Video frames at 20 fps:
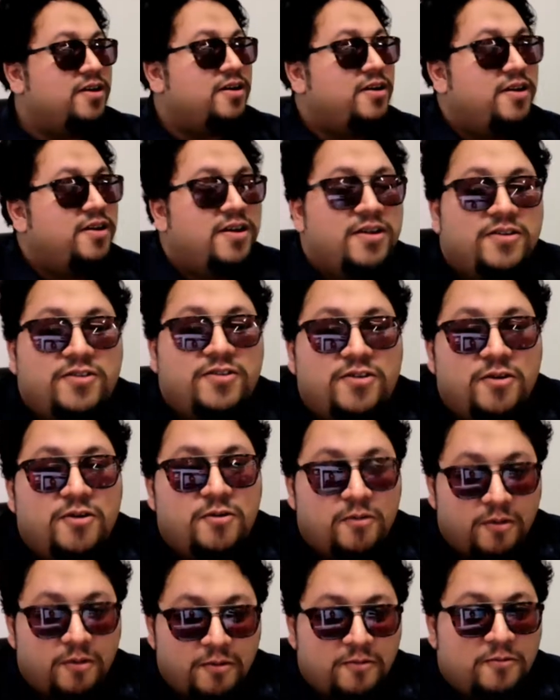So,
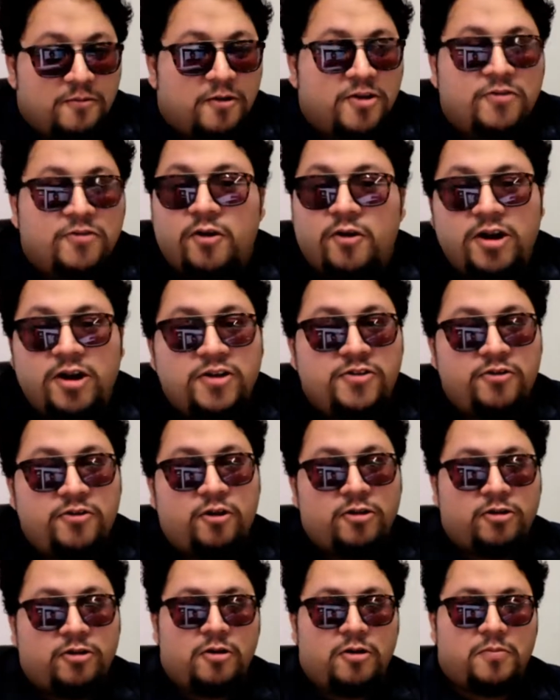what is your
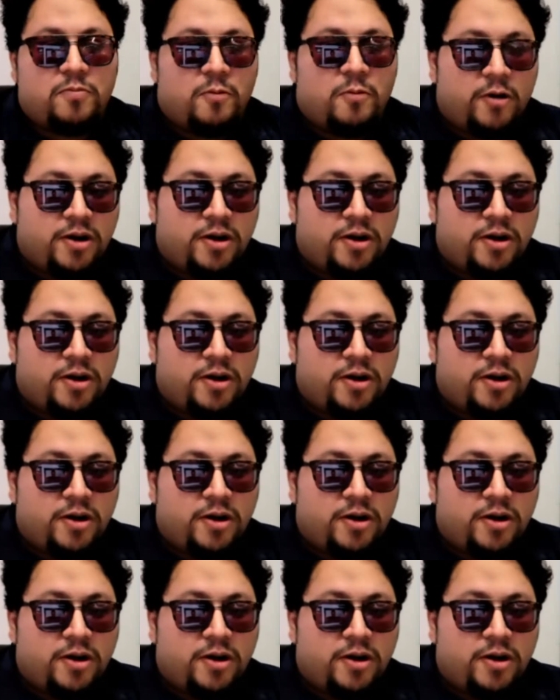thought point?